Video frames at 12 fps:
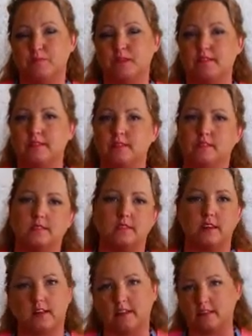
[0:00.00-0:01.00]
Plus there's
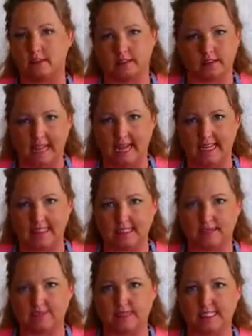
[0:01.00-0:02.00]
other
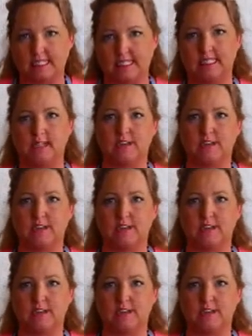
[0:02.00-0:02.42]
additives in